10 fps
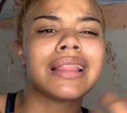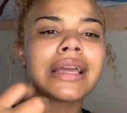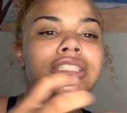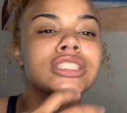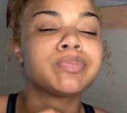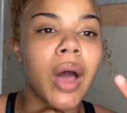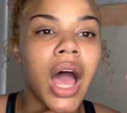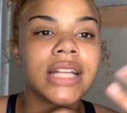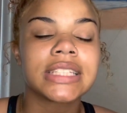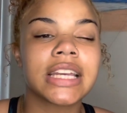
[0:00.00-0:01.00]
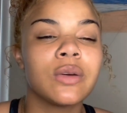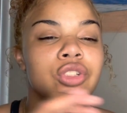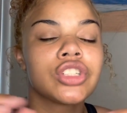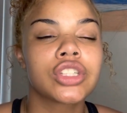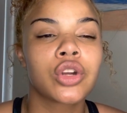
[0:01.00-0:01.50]
spots, like it was
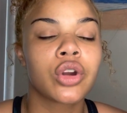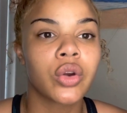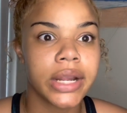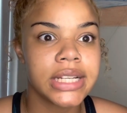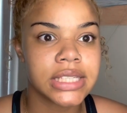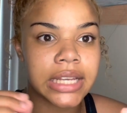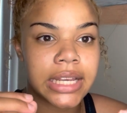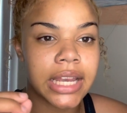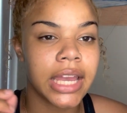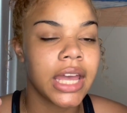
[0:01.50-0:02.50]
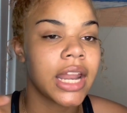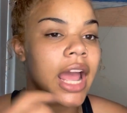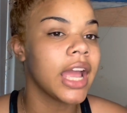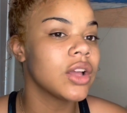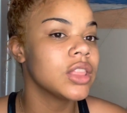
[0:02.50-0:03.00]
just crazy, and
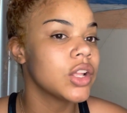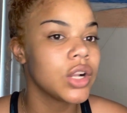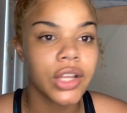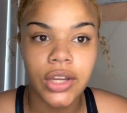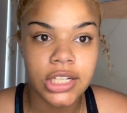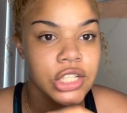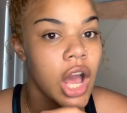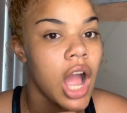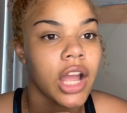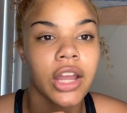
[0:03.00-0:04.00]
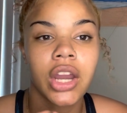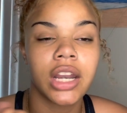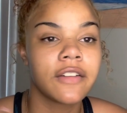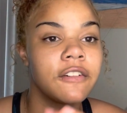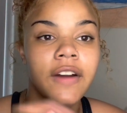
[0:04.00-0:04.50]
I literally couldn't talk. I
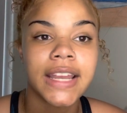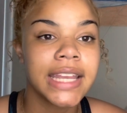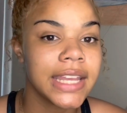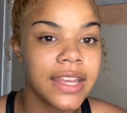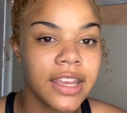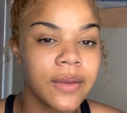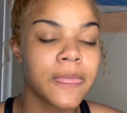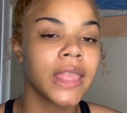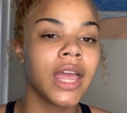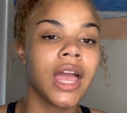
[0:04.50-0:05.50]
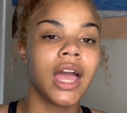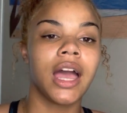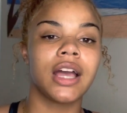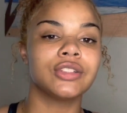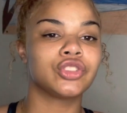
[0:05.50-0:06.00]
couldn't fucking eat.
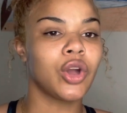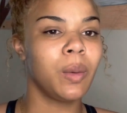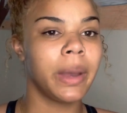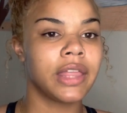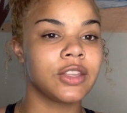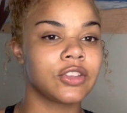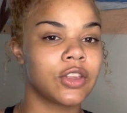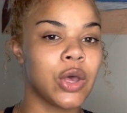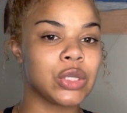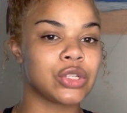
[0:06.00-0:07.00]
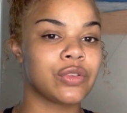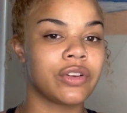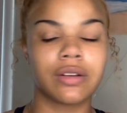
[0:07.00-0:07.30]
Don't mind those clothes. Those are for,